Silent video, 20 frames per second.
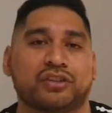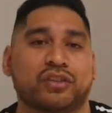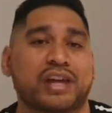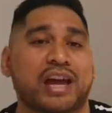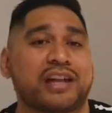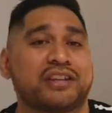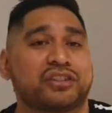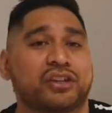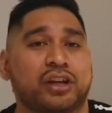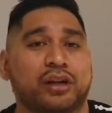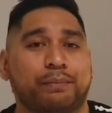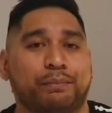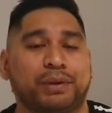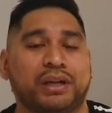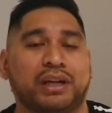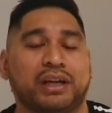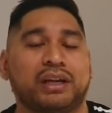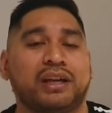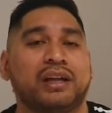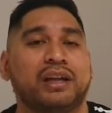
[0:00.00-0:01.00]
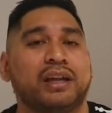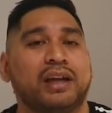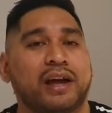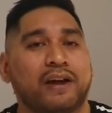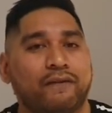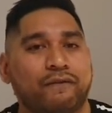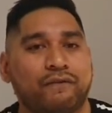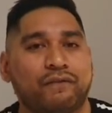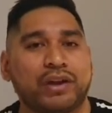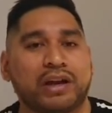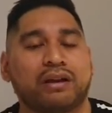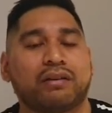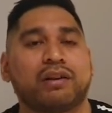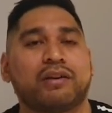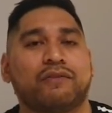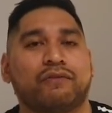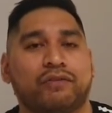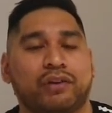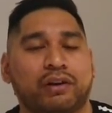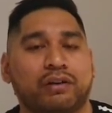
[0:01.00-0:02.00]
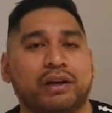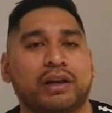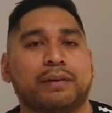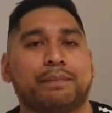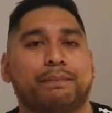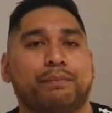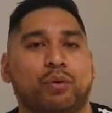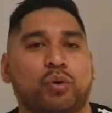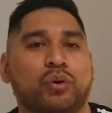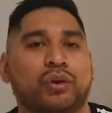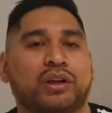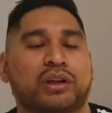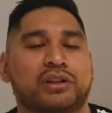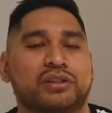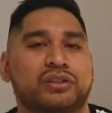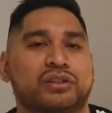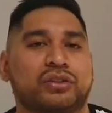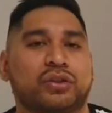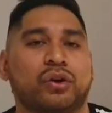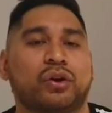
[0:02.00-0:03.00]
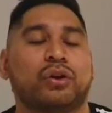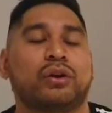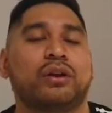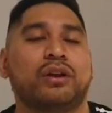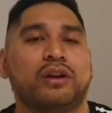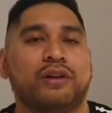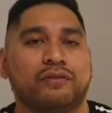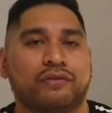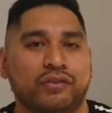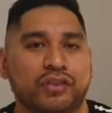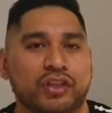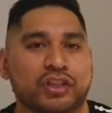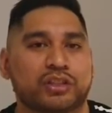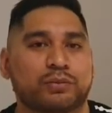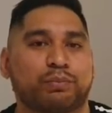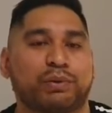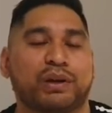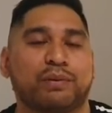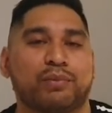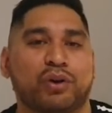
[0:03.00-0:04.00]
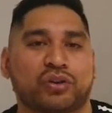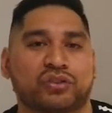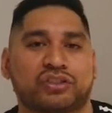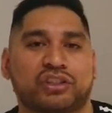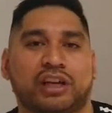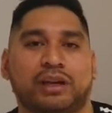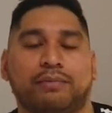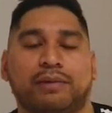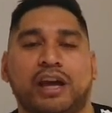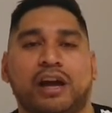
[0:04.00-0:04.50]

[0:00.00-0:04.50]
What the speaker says: So that has got to be a very, very important concern for the Springboks team.